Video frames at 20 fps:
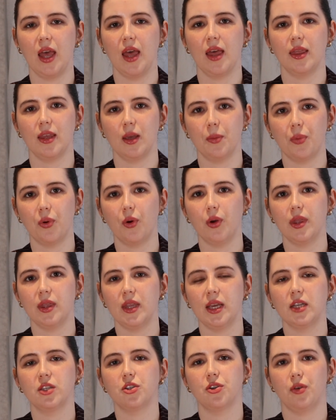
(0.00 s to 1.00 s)
The
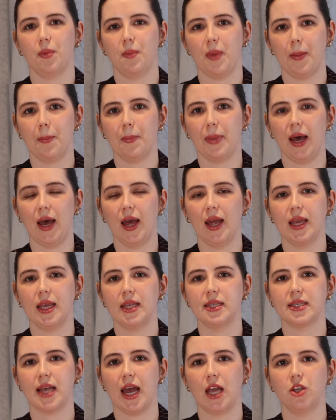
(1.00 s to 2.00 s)
important thing to remember
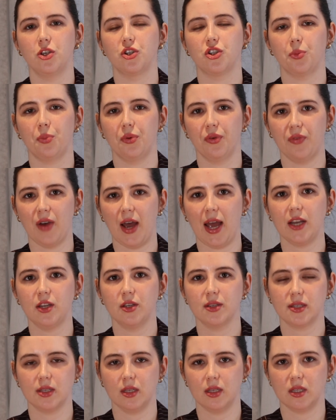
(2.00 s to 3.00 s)
is that you should
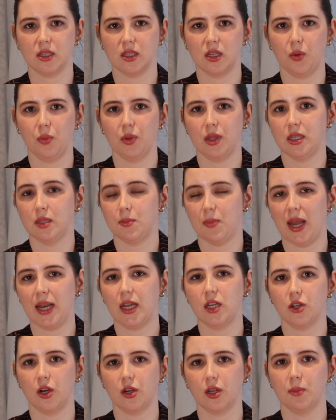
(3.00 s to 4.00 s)
provide your solicitor with as
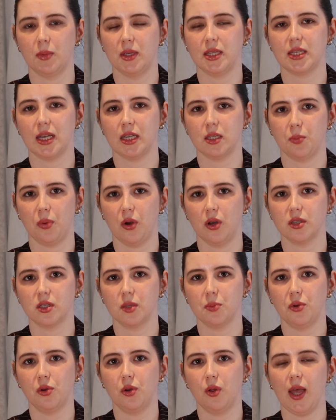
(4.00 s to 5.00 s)
many documents as
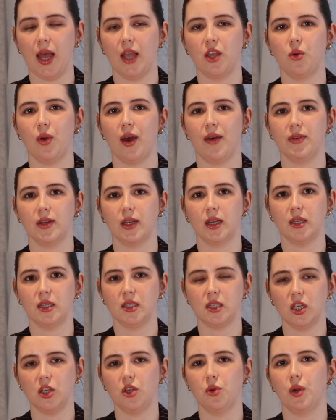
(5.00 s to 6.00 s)
possible, and you have a
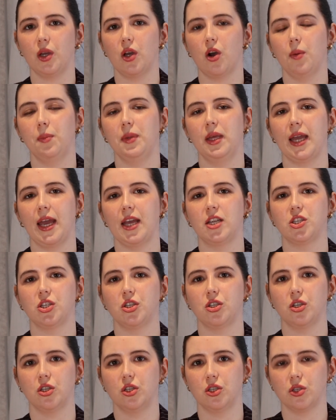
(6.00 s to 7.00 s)
continuing
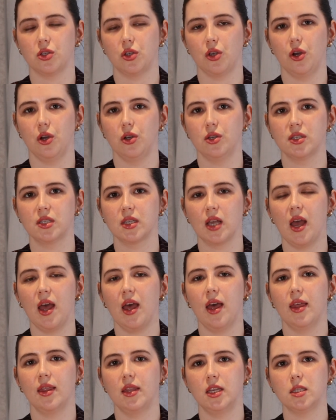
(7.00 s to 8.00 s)
obligation to disclose.
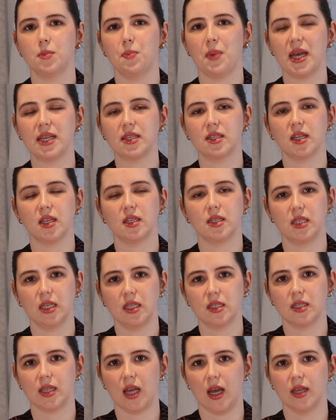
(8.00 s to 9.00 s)
This best
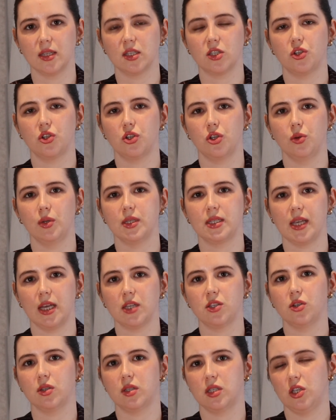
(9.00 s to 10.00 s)
assists us to
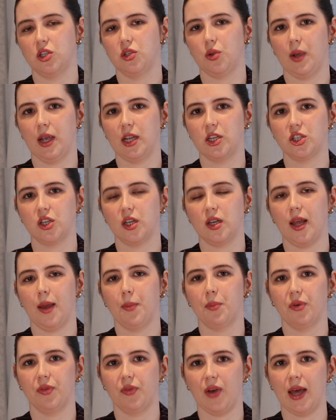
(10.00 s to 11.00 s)
assess your situation
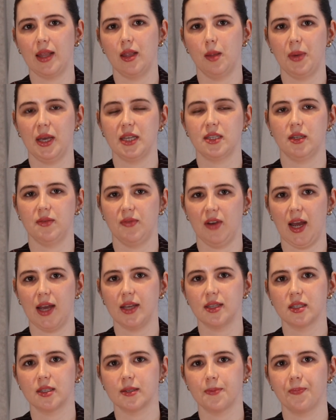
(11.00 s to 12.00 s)
and provide the best
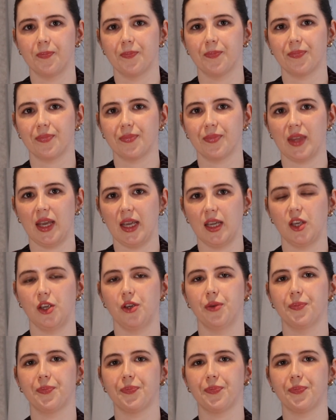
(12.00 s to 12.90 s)
advice. Thank you.